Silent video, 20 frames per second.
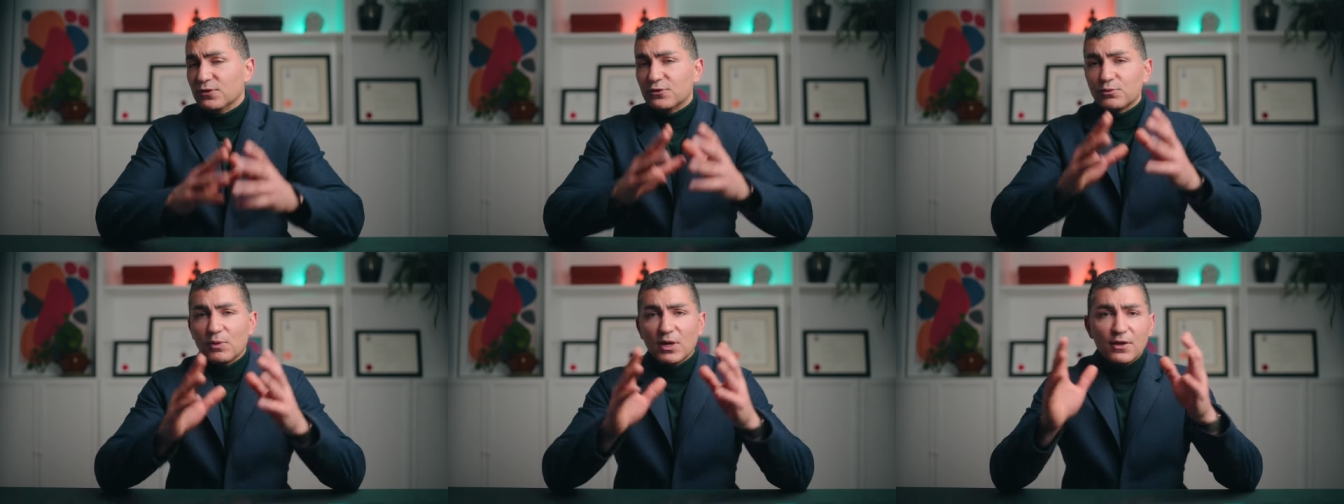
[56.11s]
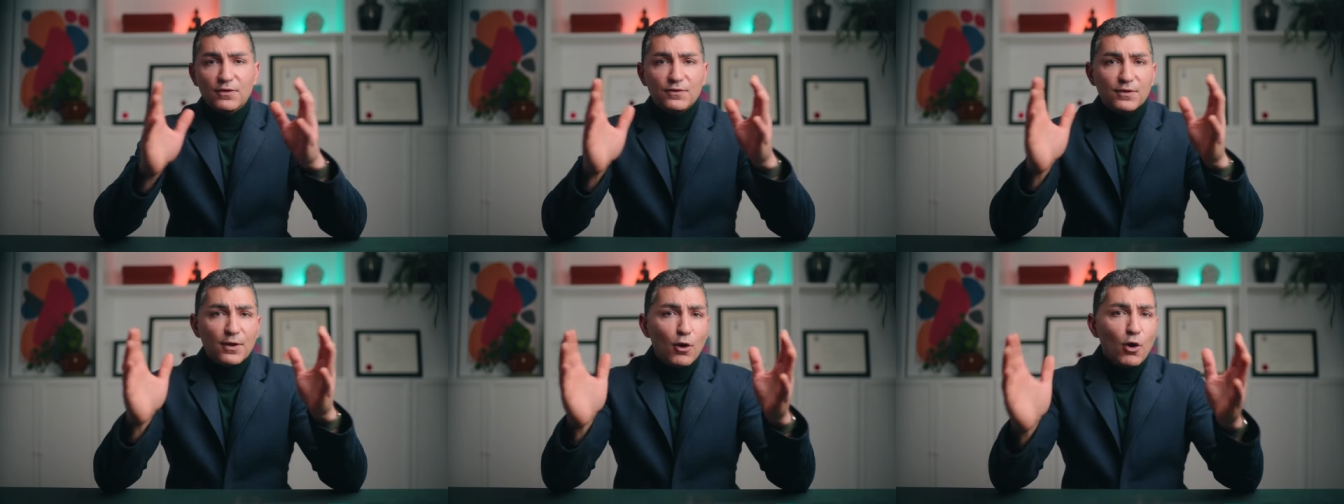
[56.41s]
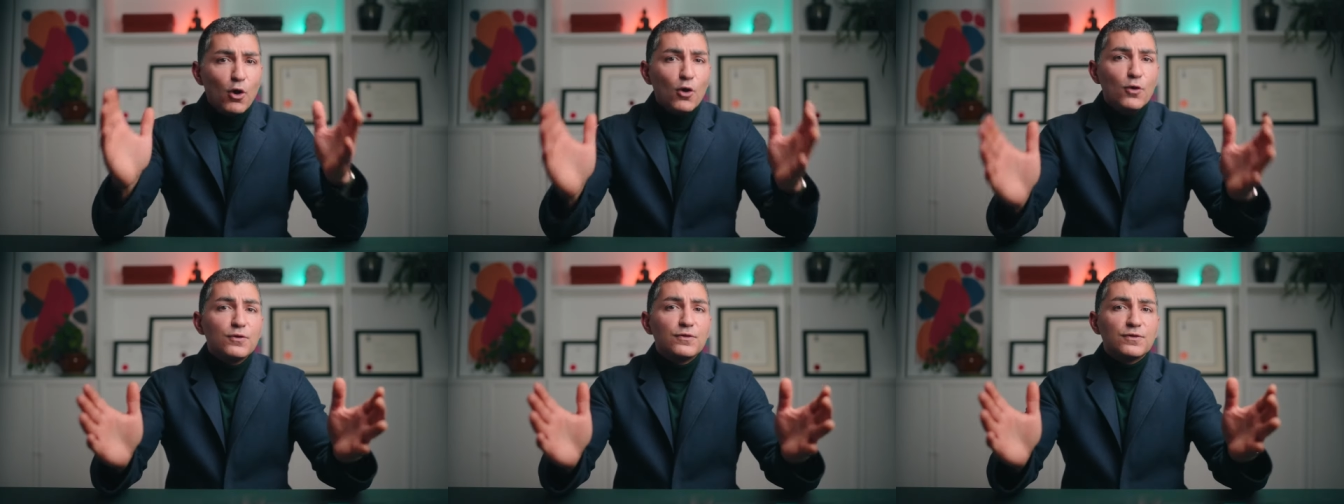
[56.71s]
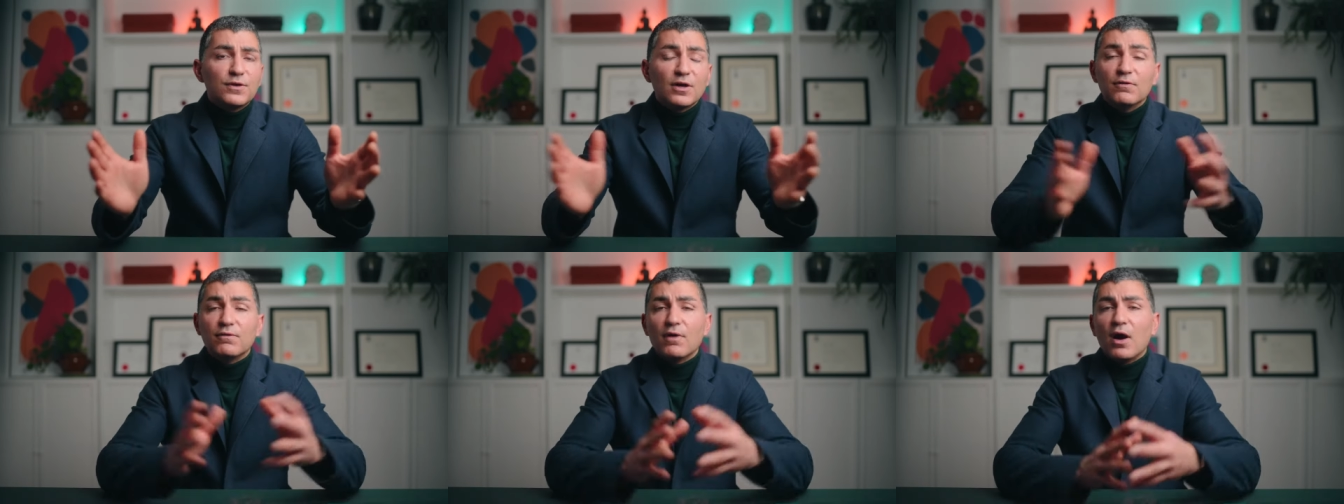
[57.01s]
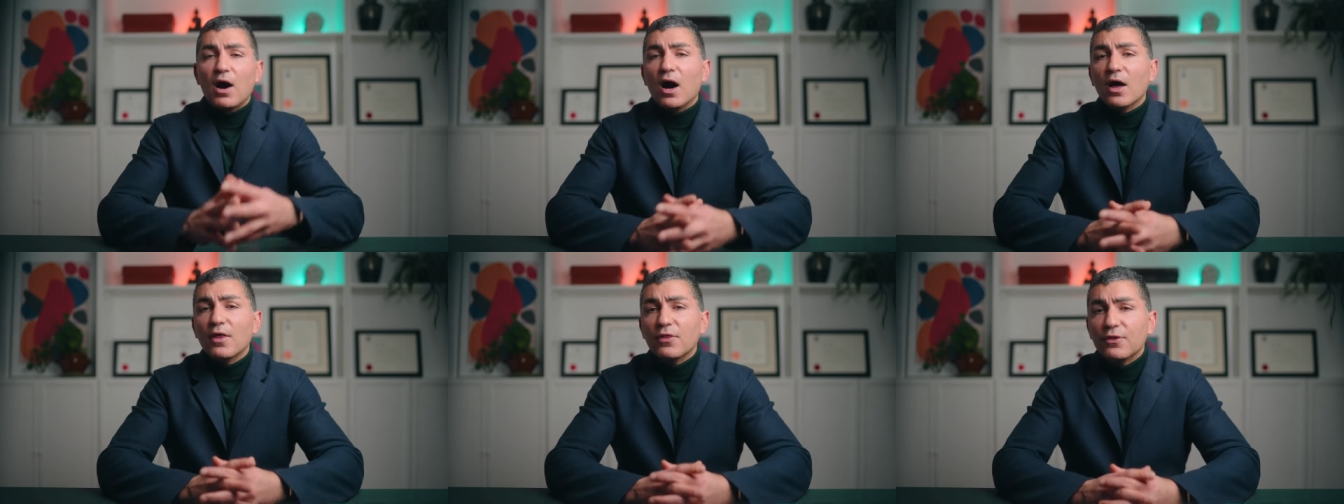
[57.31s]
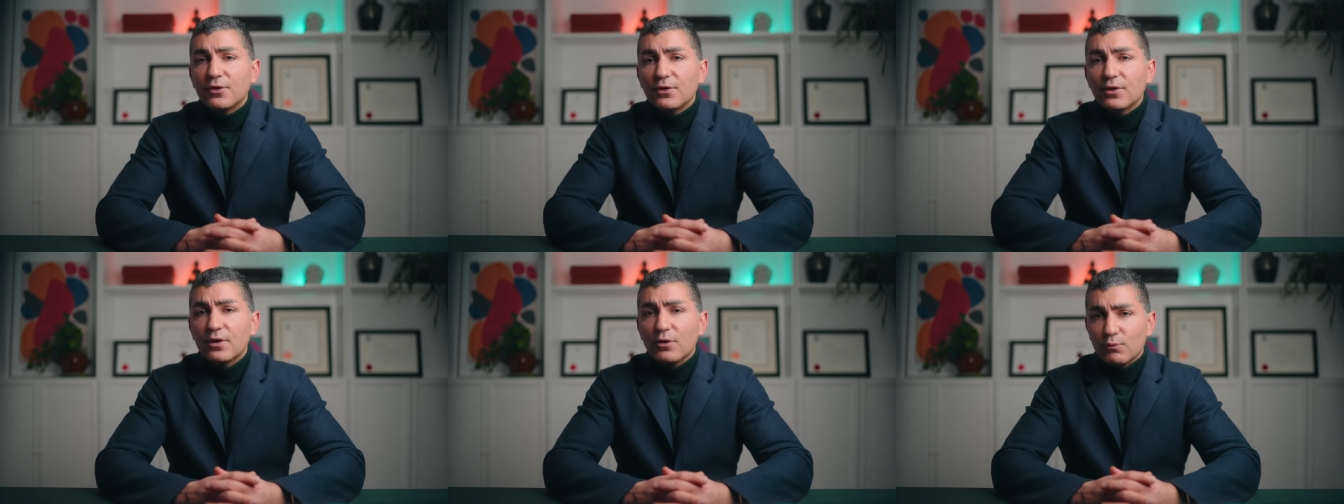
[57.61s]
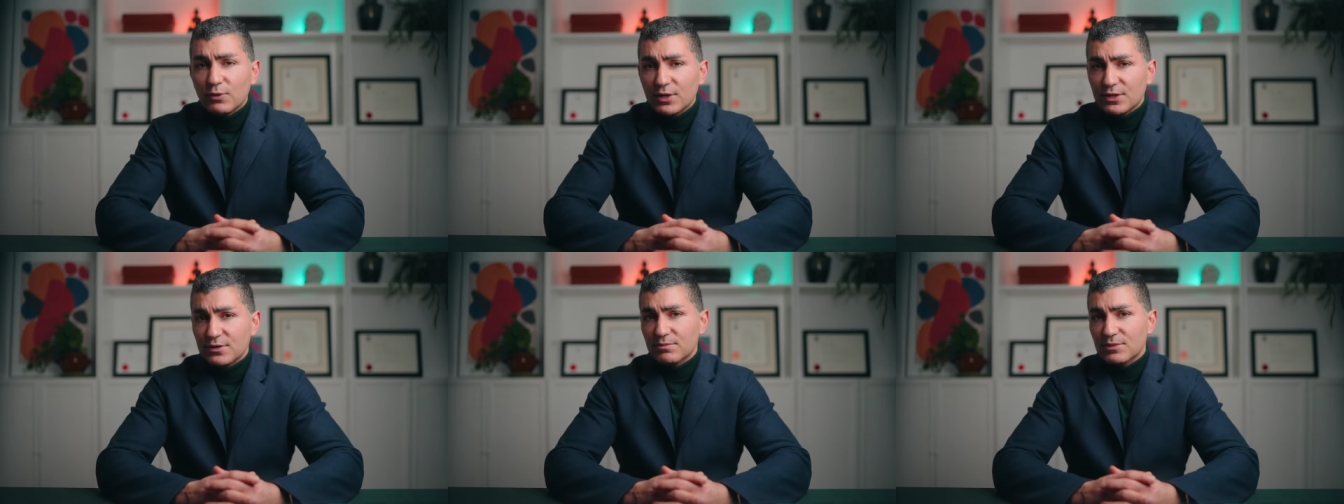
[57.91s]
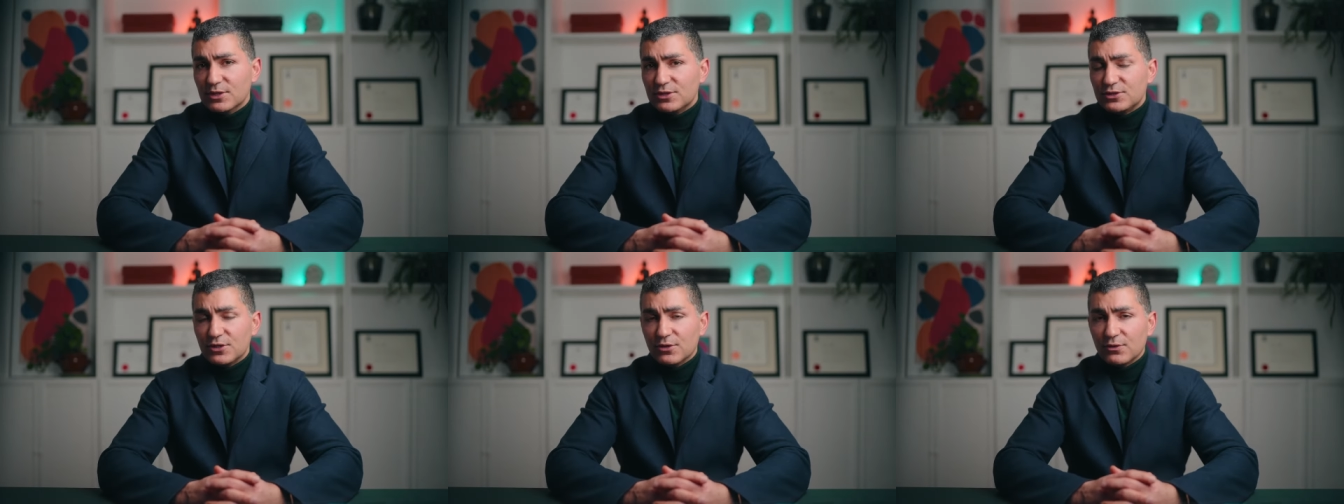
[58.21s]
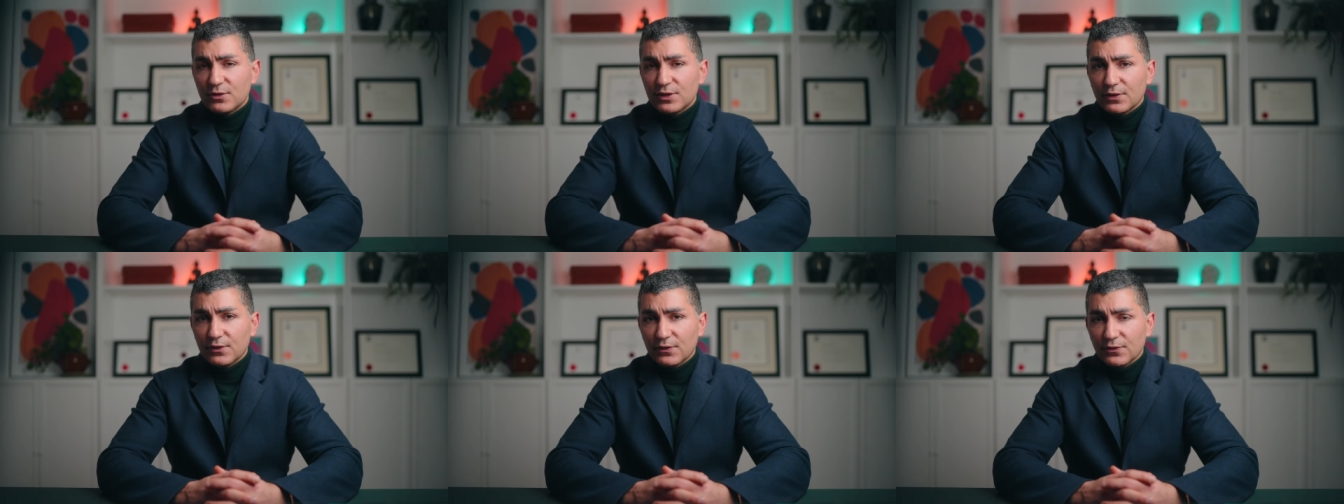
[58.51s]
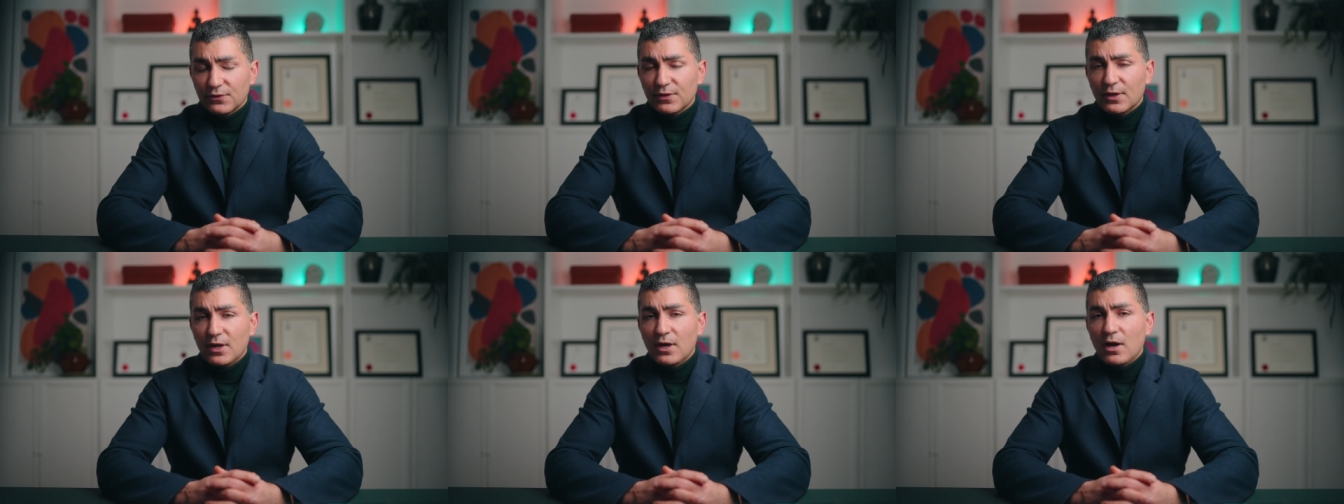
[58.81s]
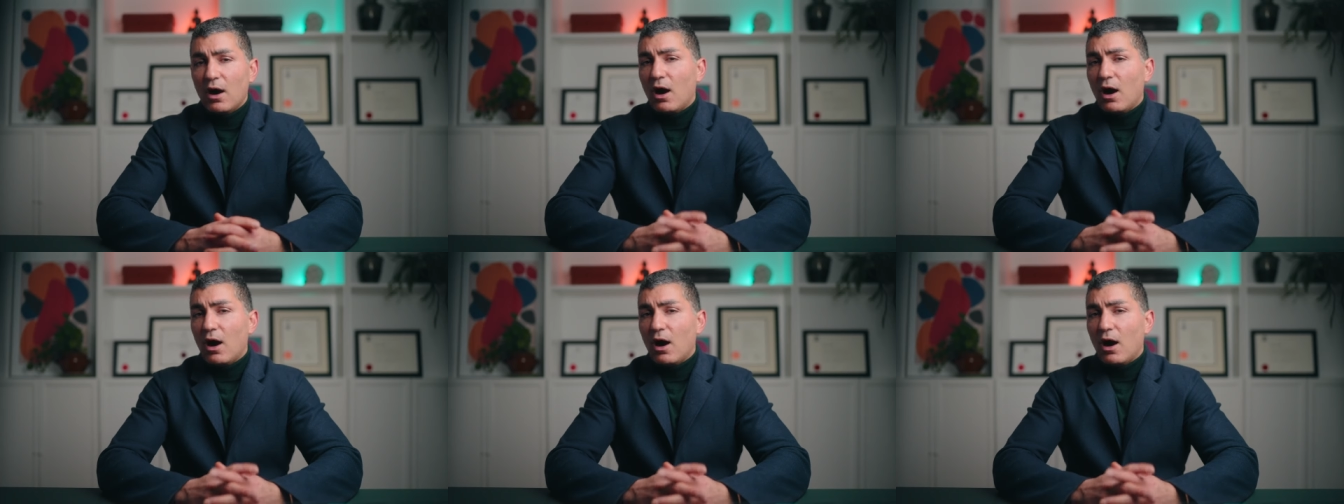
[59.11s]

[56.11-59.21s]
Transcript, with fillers: as well as a host of other written materials